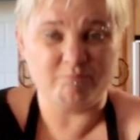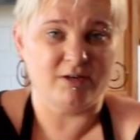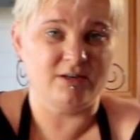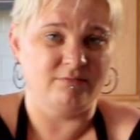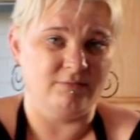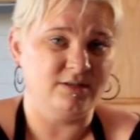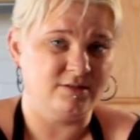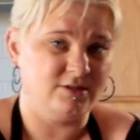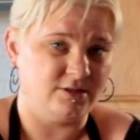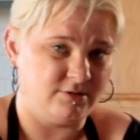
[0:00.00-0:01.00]
but
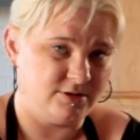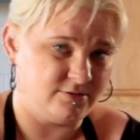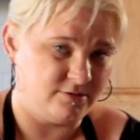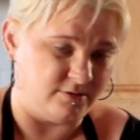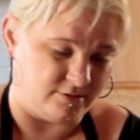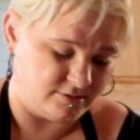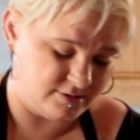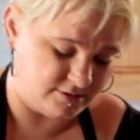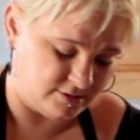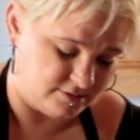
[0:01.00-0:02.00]
it's a cherry strudel,
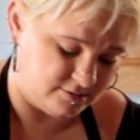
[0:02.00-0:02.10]
so